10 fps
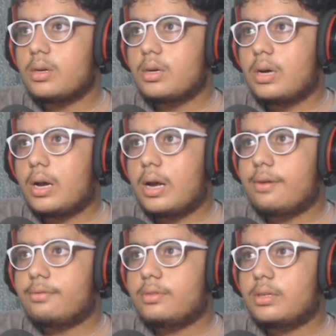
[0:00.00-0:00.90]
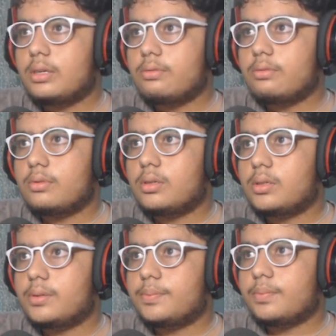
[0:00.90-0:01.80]
I have done
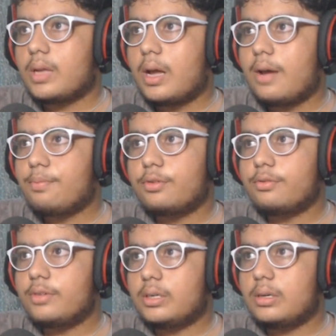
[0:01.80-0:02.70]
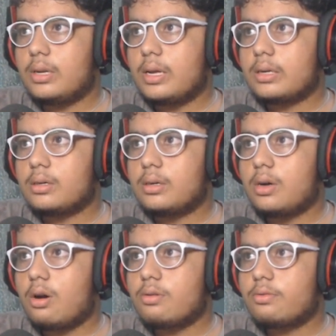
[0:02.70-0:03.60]
I have proved it, like
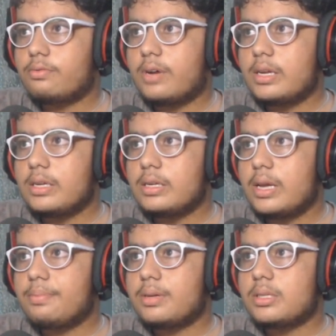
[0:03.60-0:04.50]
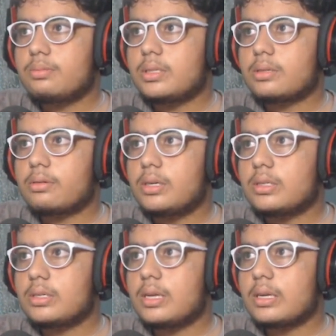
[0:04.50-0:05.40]
how why a plus b square
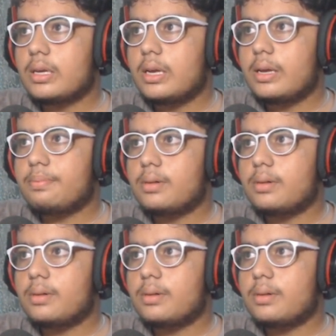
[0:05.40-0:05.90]
is like a